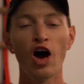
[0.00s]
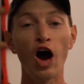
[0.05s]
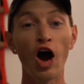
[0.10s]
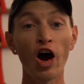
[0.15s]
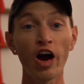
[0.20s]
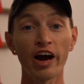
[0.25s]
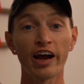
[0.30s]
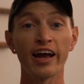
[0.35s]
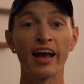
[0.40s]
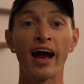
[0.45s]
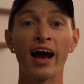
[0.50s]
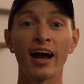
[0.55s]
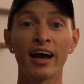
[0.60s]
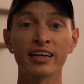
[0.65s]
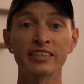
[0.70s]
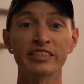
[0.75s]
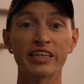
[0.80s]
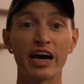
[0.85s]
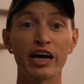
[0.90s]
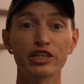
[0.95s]
All right
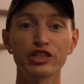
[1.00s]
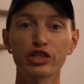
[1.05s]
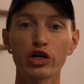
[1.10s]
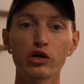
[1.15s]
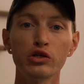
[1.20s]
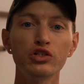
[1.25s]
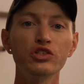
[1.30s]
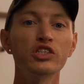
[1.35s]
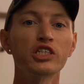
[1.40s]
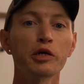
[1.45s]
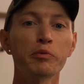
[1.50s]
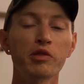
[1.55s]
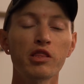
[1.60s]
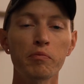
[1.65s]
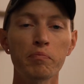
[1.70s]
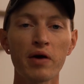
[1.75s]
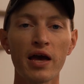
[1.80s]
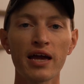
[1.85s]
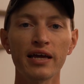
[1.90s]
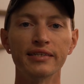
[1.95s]
guys, I showed you some of the
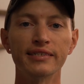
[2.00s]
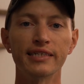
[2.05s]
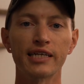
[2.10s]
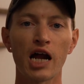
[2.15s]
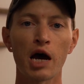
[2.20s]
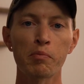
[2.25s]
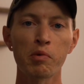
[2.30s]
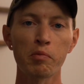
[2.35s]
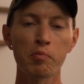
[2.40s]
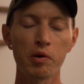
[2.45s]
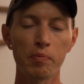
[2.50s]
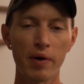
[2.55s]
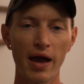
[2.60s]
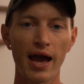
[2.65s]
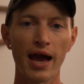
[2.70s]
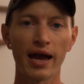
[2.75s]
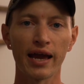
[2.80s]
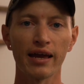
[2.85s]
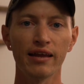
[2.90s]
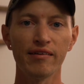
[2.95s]
baits that I'm going to be
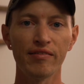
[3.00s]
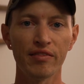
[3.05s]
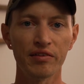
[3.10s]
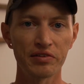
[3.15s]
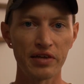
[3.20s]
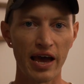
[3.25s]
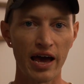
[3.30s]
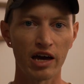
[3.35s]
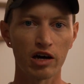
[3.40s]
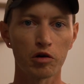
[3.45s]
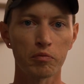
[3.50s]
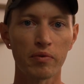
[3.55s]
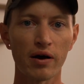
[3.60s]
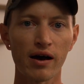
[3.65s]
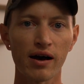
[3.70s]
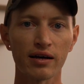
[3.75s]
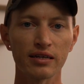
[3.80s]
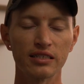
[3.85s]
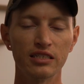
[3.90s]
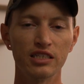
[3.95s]
packing in the tackle
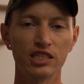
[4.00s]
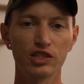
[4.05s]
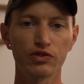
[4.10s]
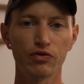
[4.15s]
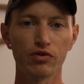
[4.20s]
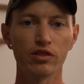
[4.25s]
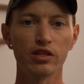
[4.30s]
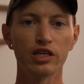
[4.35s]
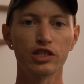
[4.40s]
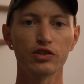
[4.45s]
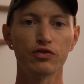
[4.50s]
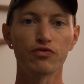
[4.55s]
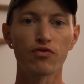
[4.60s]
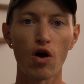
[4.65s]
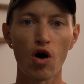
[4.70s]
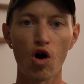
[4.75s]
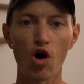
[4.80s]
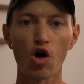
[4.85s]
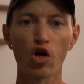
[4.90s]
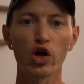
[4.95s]
boxes for this
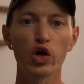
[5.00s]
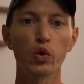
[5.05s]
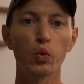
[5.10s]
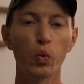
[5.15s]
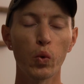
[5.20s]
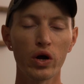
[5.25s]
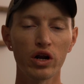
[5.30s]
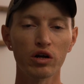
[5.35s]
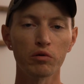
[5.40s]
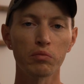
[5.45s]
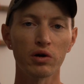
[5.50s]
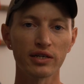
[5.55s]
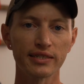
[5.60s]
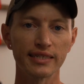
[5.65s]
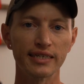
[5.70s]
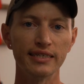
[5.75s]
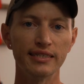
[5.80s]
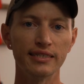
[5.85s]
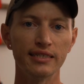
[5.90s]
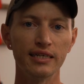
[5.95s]
fall and winter
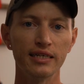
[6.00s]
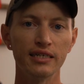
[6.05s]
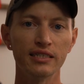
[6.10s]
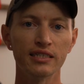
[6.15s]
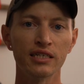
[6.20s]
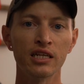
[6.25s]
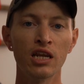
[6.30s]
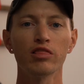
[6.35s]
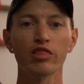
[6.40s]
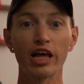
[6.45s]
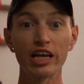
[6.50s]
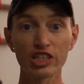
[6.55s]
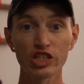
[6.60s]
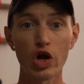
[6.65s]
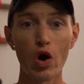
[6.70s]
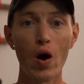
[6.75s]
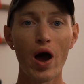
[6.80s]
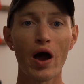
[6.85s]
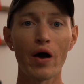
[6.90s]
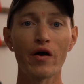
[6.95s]
muskie season. Let's
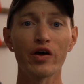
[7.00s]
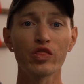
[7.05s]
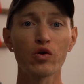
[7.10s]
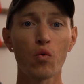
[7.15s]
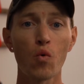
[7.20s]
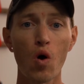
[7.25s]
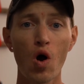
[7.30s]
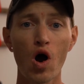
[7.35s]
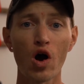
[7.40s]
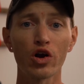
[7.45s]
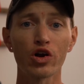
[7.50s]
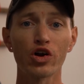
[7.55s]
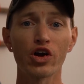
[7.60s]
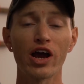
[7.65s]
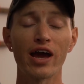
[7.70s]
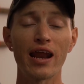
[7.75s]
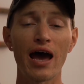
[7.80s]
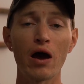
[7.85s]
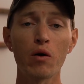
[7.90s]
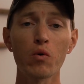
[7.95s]
go out on the water
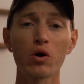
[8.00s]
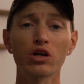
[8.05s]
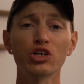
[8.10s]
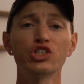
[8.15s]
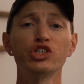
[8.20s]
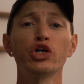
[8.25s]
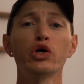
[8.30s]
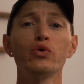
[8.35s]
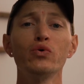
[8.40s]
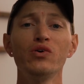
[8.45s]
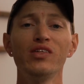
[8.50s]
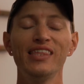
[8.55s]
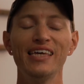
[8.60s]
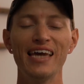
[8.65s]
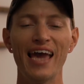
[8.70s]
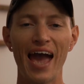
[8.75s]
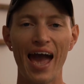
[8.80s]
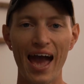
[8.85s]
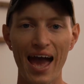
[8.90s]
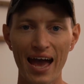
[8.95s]
and I want to show you
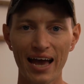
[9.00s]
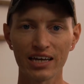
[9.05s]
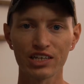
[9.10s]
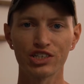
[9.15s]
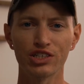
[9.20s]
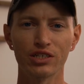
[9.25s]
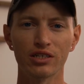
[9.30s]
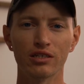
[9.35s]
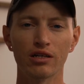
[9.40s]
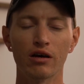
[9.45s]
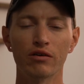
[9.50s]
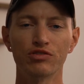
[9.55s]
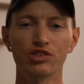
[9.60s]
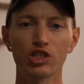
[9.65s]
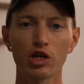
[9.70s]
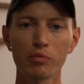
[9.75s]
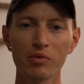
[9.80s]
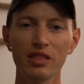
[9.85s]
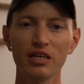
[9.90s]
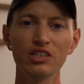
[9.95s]
the action of
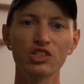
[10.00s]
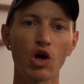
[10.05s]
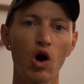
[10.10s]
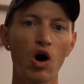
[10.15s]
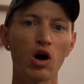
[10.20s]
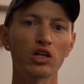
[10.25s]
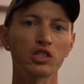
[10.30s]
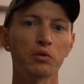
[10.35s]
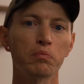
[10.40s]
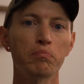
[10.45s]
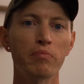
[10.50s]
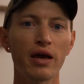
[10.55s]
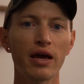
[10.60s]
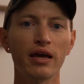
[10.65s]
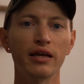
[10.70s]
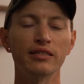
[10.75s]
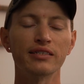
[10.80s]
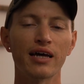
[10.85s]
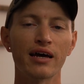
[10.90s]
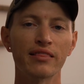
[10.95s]
some of these awesome
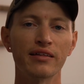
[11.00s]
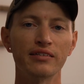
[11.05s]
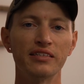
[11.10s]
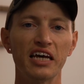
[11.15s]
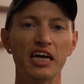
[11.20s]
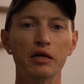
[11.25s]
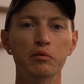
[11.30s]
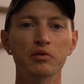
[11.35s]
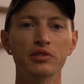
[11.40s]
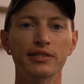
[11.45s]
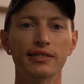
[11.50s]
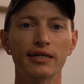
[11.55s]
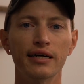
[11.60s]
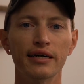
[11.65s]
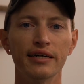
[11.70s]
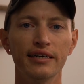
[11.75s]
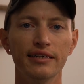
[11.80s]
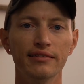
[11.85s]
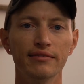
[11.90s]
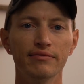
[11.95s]
baits on the table
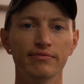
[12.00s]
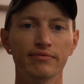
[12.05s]
tonight.